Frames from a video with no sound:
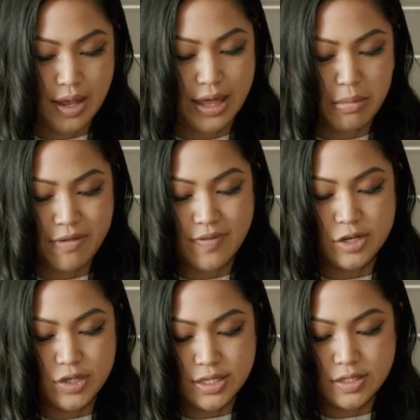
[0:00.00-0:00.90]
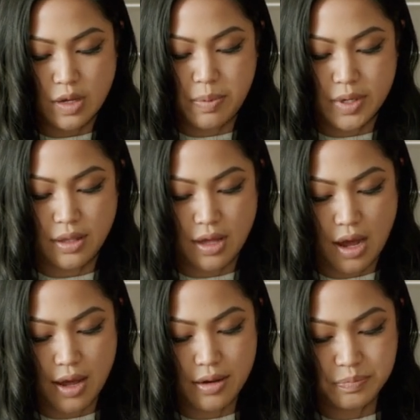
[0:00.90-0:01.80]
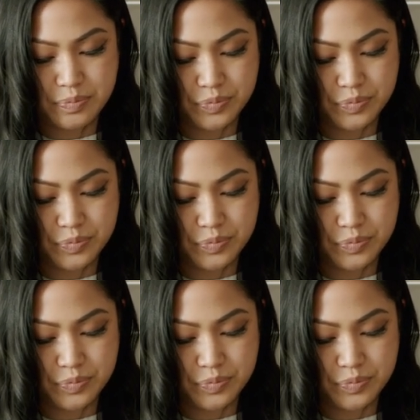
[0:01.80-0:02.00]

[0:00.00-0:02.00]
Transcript: I like my veggies, so I put a lot.